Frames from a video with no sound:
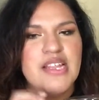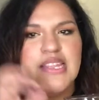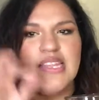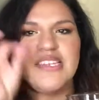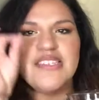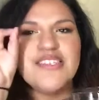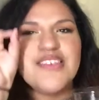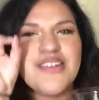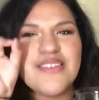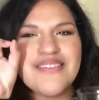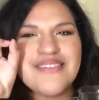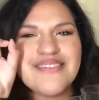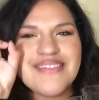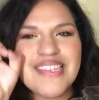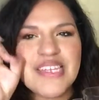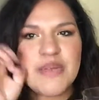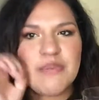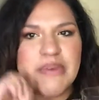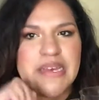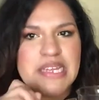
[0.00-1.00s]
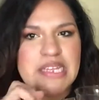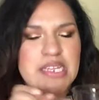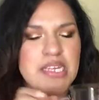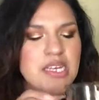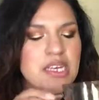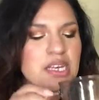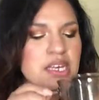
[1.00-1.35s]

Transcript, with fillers: Little, little bit.